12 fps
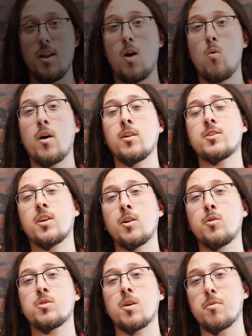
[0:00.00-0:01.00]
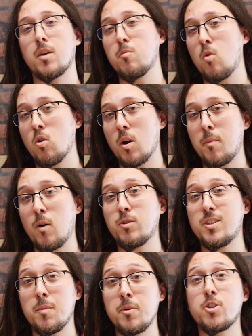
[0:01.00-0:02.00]
Now I'll tell you something more
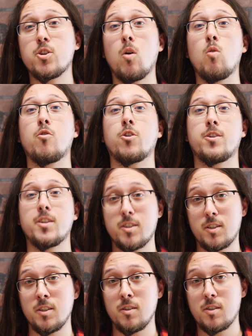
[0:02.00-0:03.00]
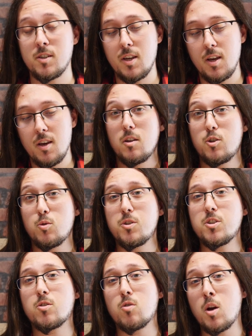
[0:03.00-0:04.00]
about damage over distance.
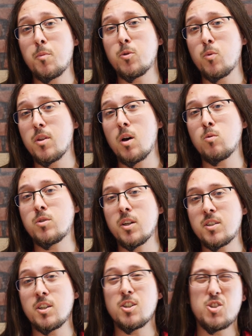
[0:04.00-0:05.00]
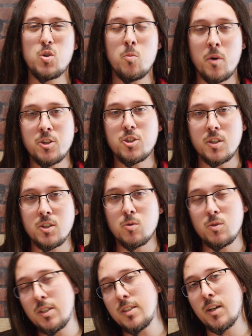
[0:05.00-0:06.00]
To describe it without getting too much
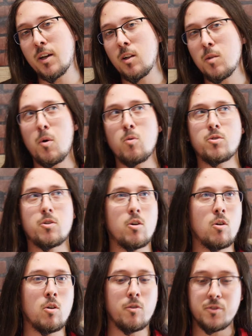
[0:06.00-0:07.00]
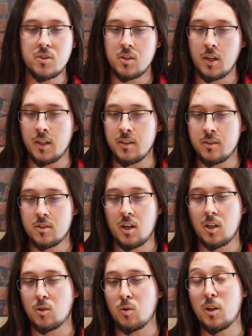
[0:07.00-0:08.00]
into detail about curves and
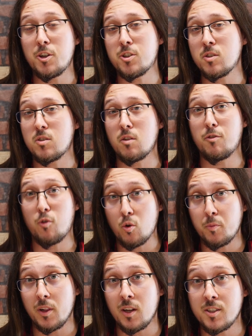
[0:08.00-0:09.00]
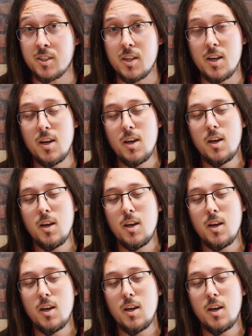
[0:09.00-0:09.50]
calculations and formulas,